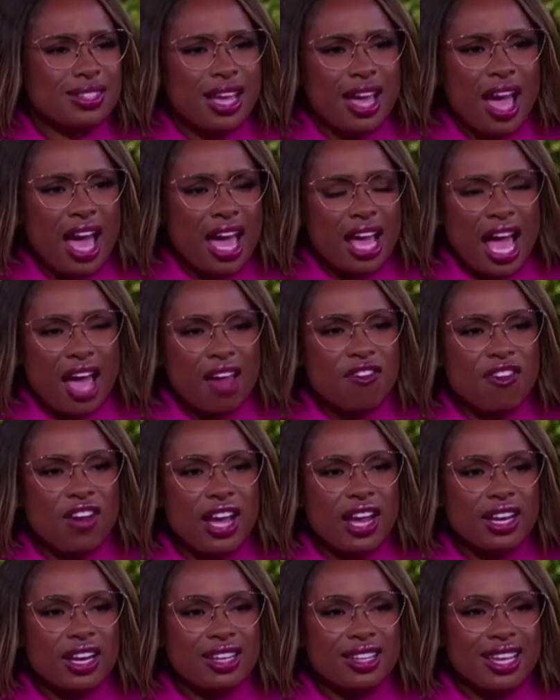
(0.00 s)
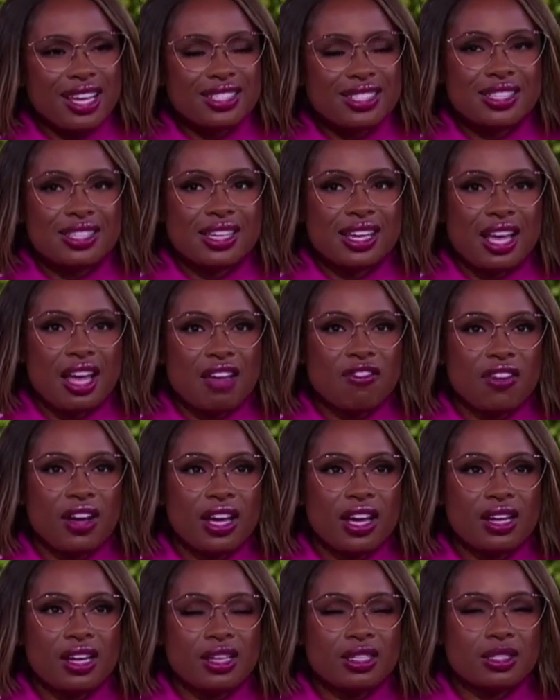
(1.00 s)
I, I find that's the thing I
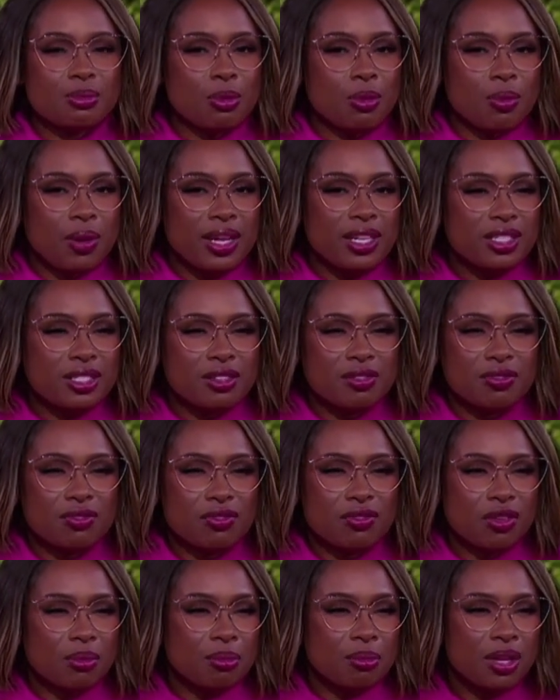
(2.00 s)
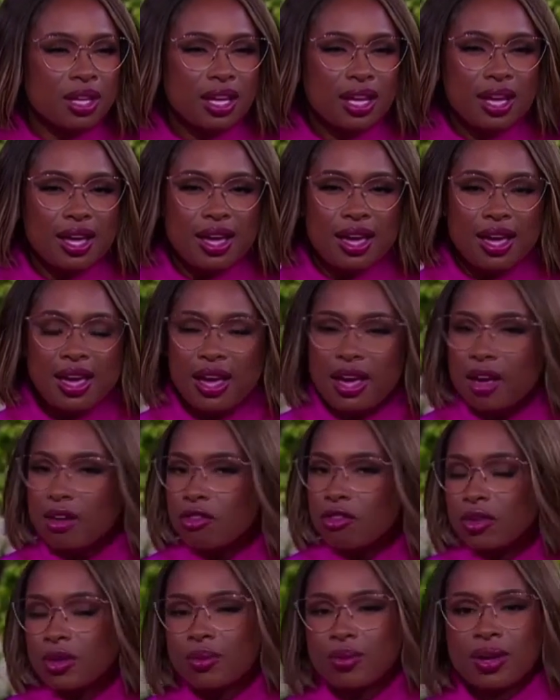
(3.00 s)
find inspiration from
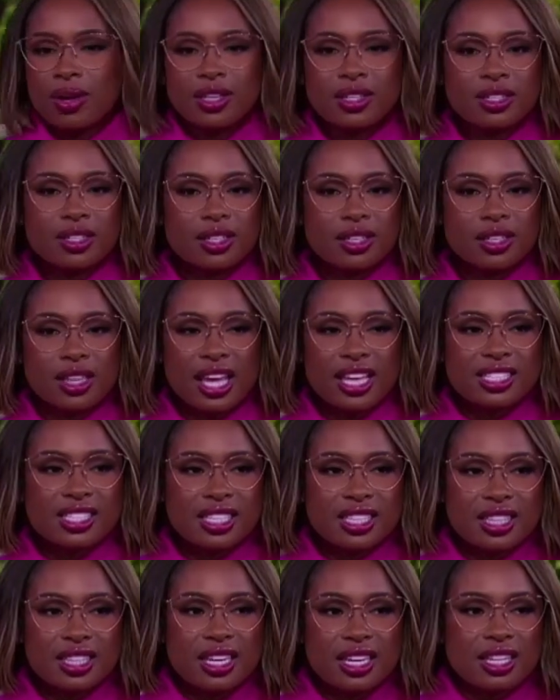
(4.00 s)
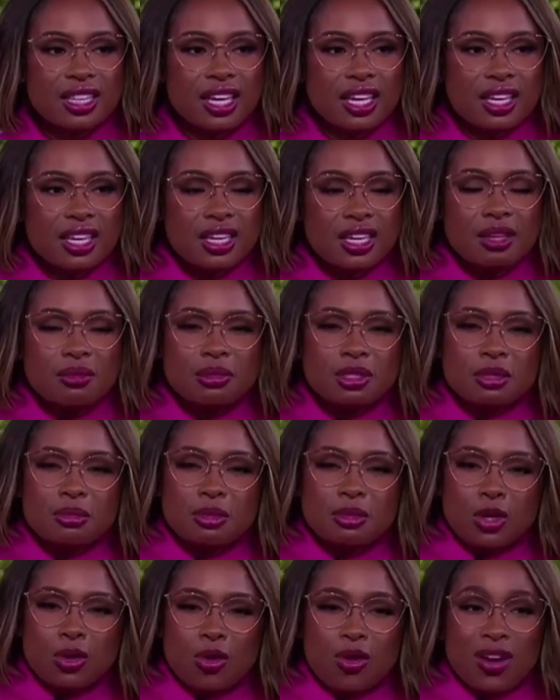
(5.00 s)
everyone that's the thing that keeps
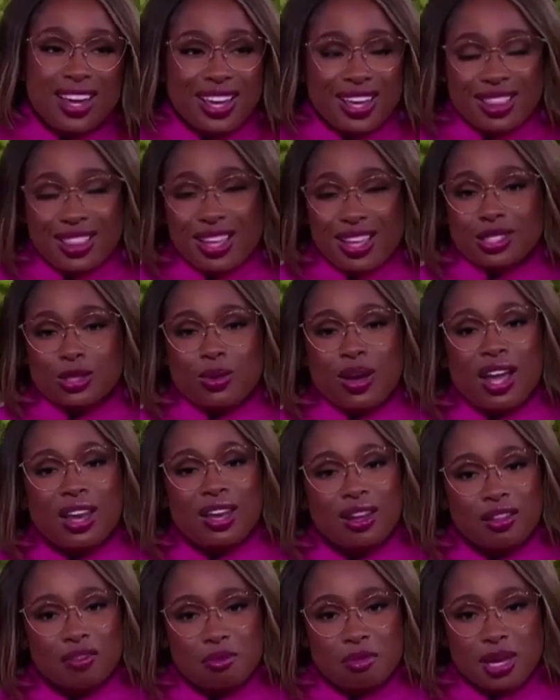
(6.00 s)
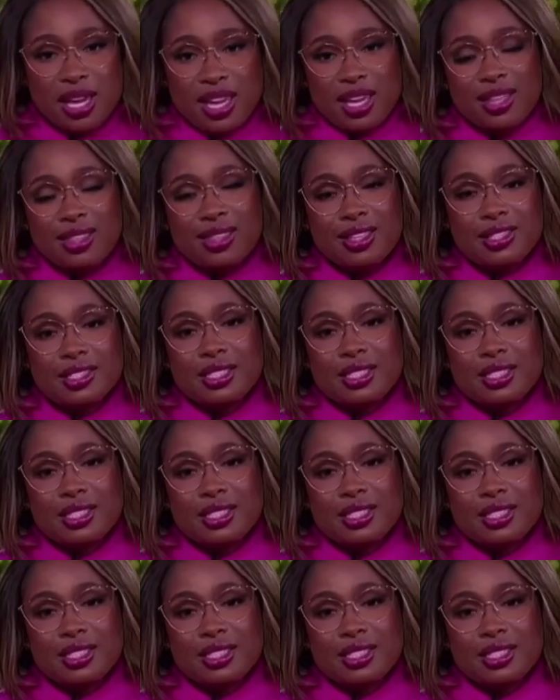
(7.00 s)
me going, and that's why I love being in this